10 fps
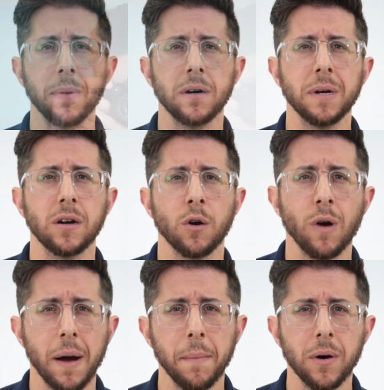millimeter
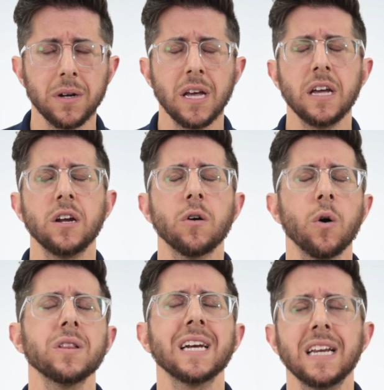crop mode, you're
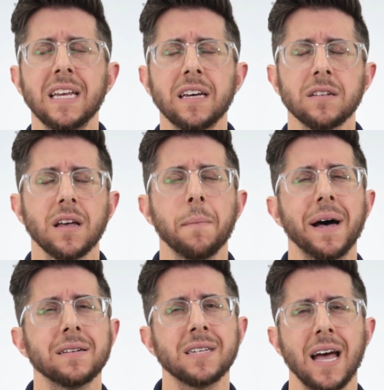only gonna yield
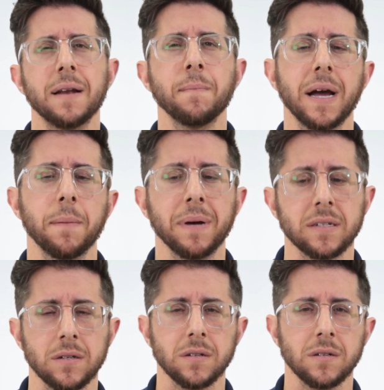about 10
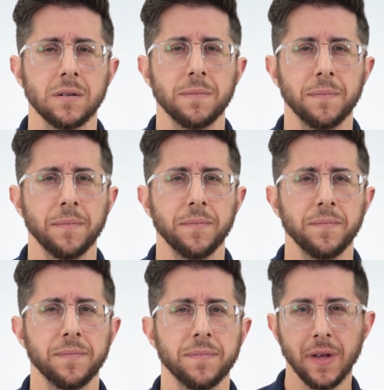megapixels.
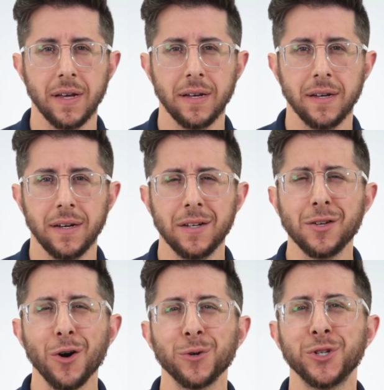
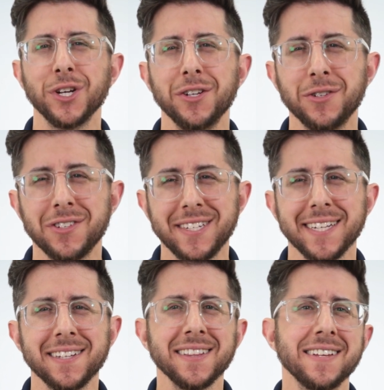So should you
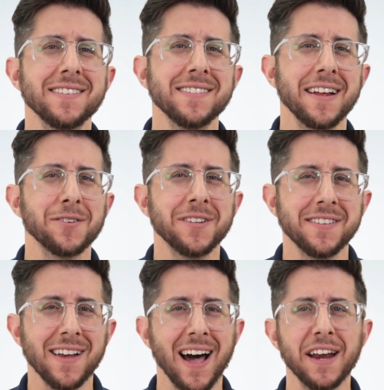stick to lenses that are
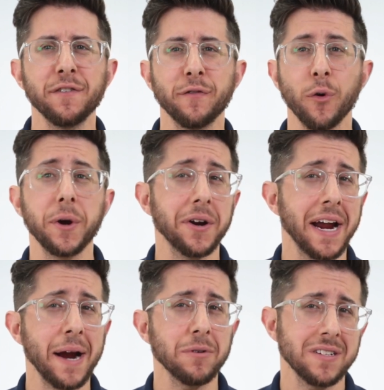designed for your
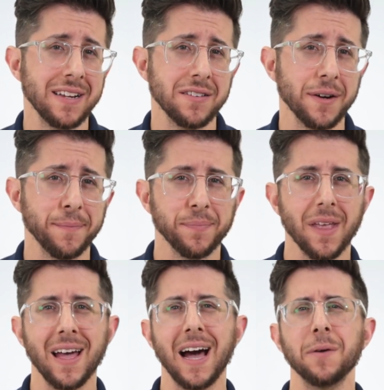camera sensor?
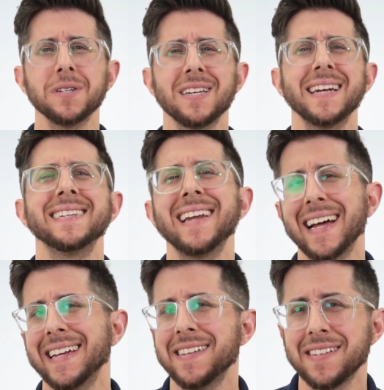I would say
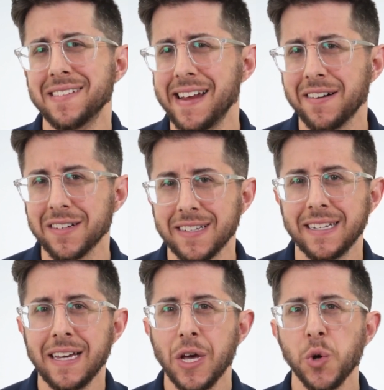not
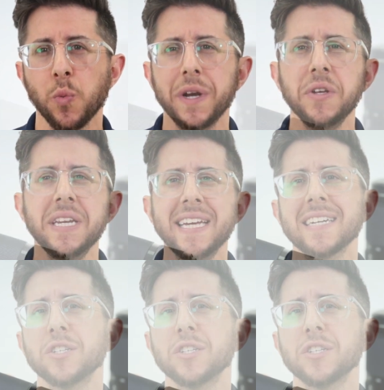necessarily. When you need